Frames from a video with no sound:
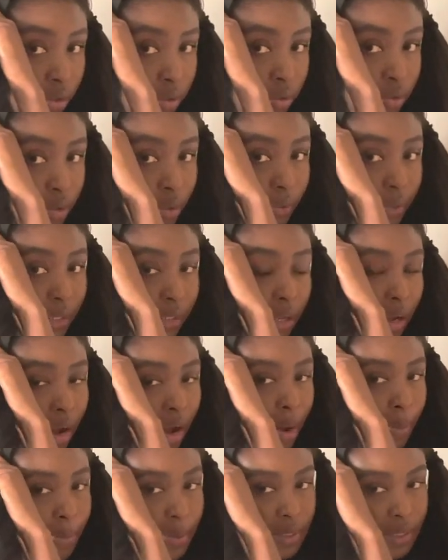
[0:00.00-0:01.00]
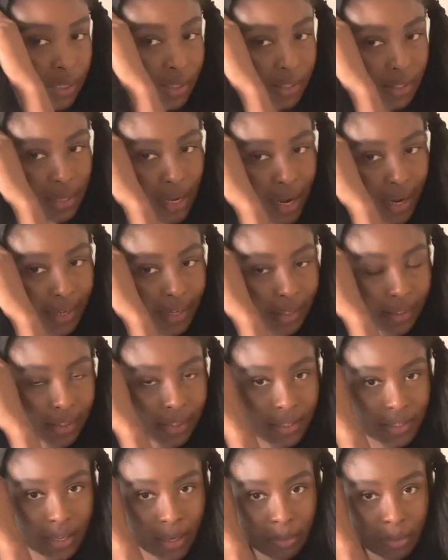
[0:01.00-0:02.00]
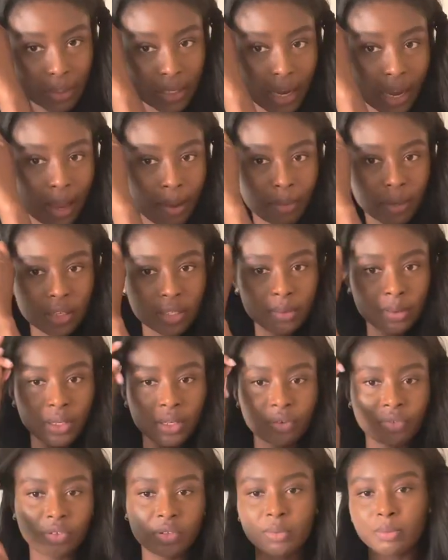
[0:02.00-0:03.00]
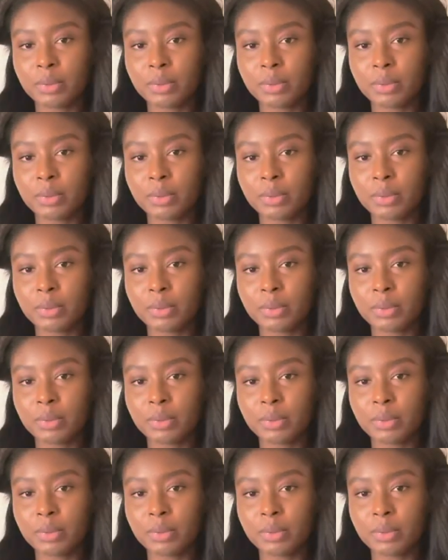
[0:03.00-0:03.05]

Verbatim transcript: doing the opposite side at the same time because because